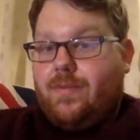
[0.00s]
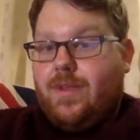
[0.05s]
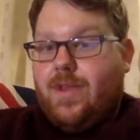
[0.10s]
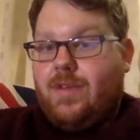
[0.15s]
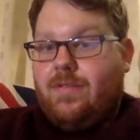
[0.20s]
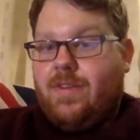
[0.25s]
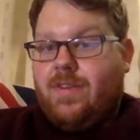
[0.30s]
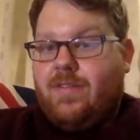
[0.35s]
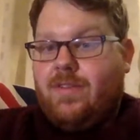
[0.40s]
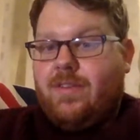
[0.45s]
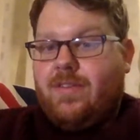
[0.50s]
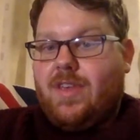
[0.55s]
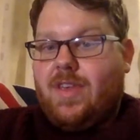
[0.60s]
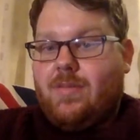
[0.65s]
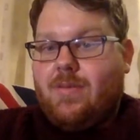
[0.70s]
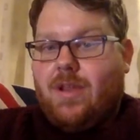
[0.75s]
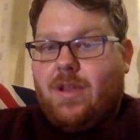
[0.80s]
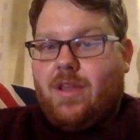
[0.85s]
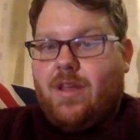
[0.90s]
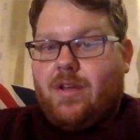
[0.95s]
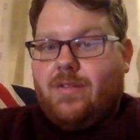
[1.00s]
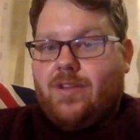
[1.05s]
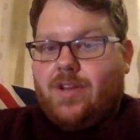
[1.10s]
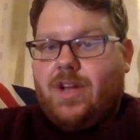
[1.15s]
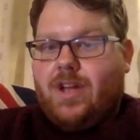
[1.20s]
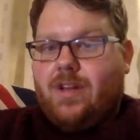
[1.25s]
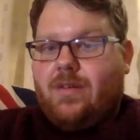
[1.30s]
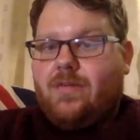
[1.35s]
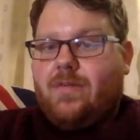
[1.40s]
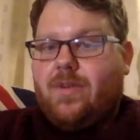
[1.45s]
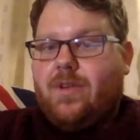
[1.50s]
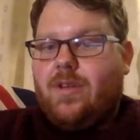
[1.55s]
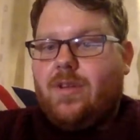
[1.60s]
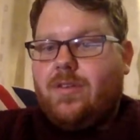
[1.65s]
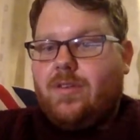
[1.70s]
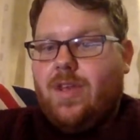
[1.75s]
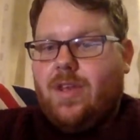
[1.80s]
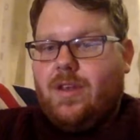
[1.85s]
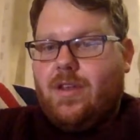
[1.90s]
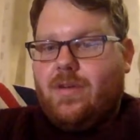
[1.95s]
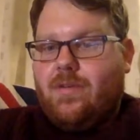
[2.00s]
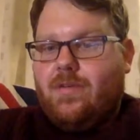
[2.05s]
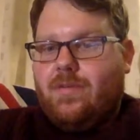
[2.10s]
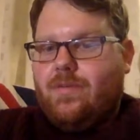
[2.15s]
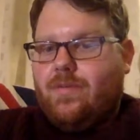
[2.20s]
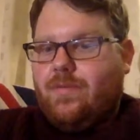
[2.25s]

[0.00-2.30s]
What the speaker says: If ever you see him in a live chat, take note.